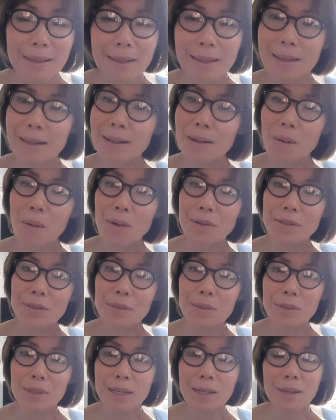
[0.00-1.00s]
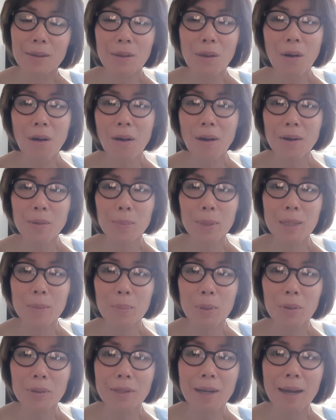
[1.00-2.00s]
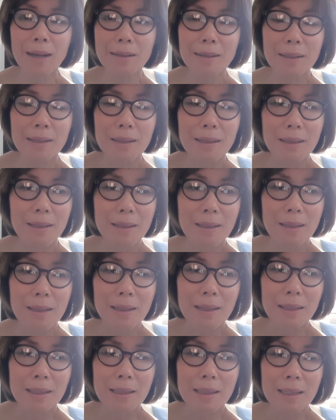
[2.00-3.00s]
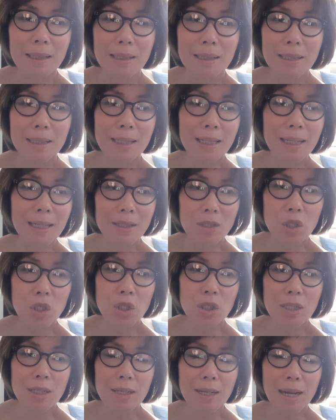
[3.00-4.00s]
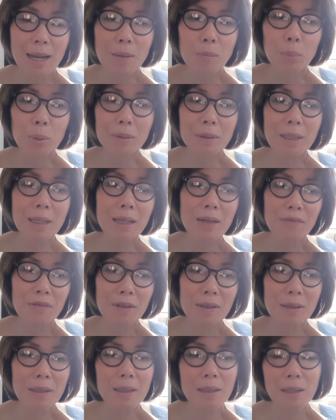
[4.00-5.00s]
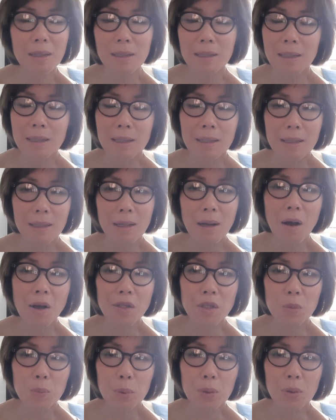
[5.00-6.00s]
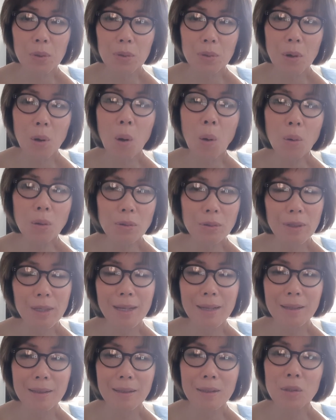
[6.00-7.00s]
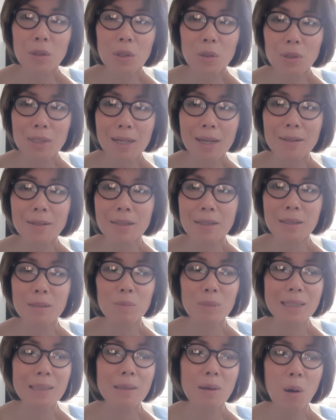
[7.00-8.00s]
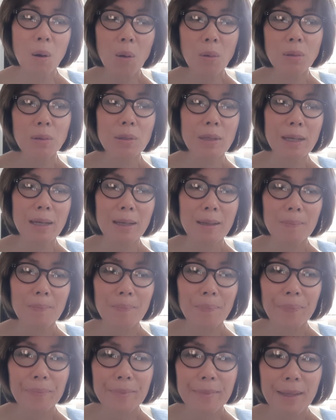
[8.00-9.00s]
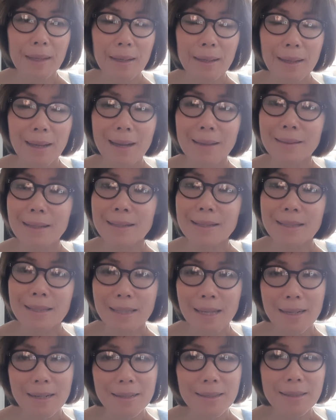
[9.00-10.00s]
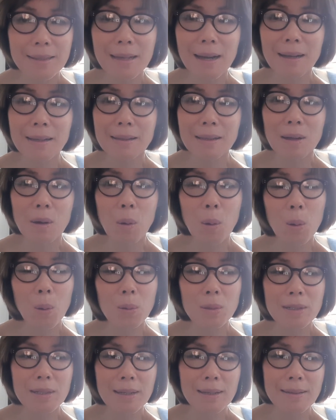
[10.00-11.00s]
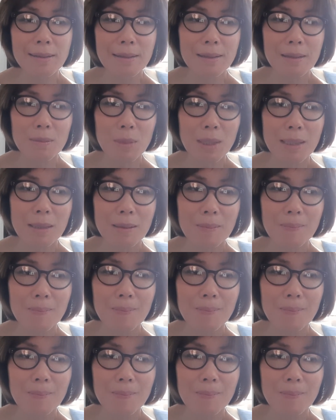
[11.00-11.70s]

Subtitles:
And then also there are a lot of people that teach and believe in the gospel only, the New Testament only, and they set aside the Old Testament.